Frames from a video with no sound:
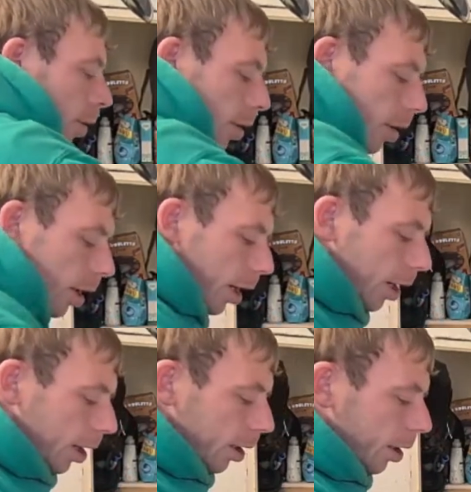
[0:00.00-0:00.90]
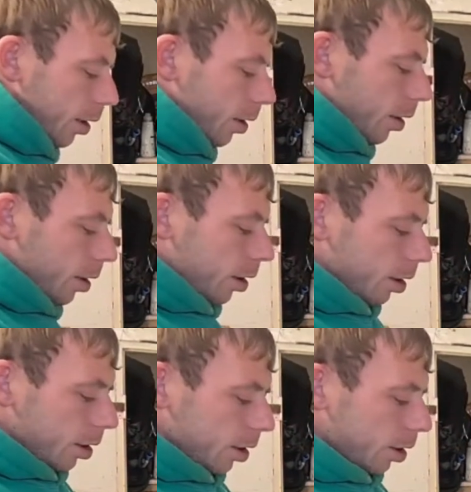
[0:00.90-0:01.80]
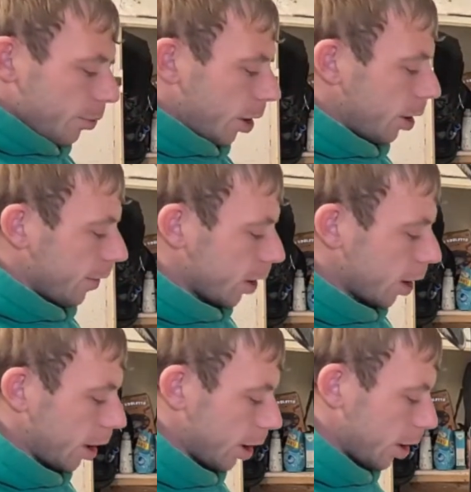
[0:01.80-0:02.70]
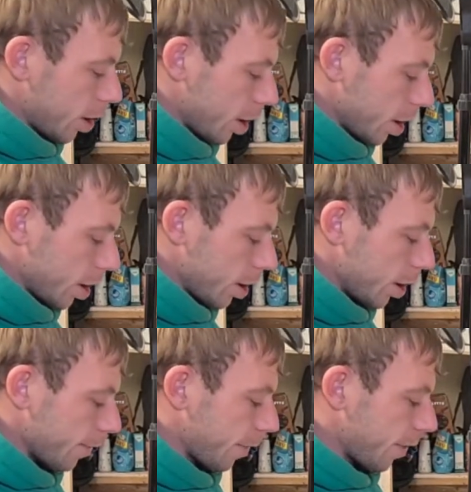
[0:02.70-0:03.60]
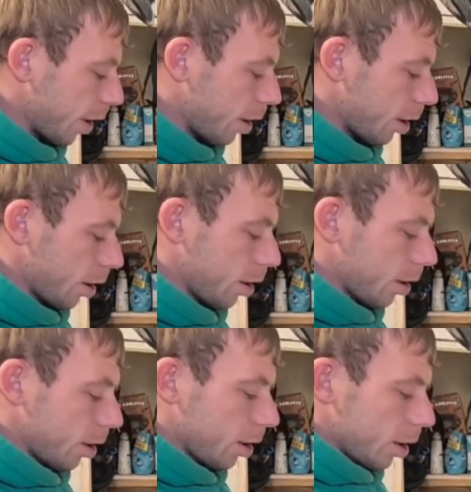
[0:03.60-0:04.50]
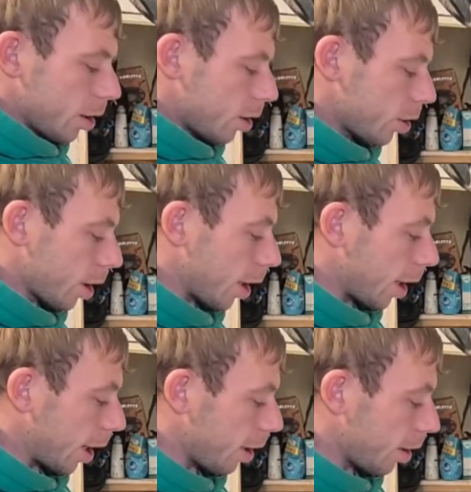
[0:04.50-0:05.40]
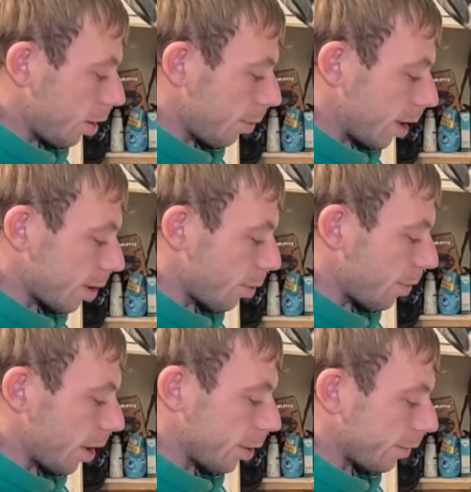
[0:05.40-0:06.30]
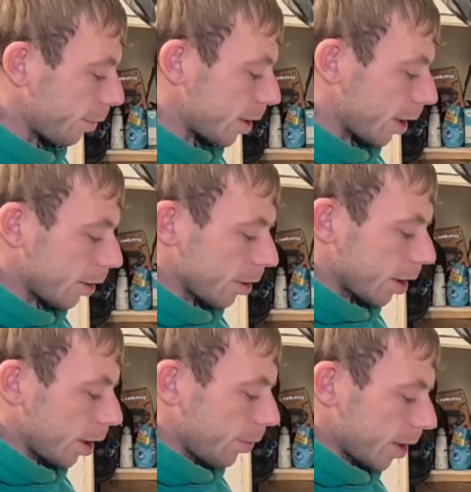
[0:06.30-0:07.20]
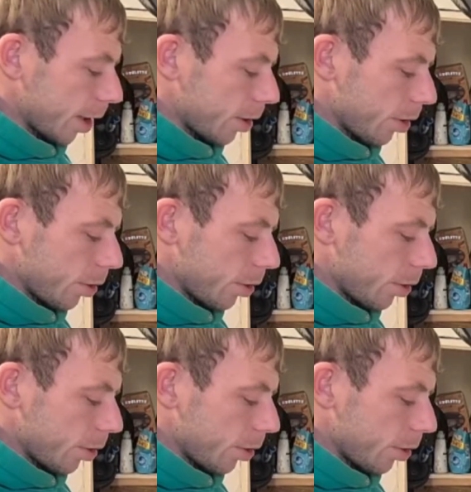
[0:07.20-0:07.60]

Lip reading: and the point of this challenge is just for fun, to try and get the maximum yield from a single seed potato,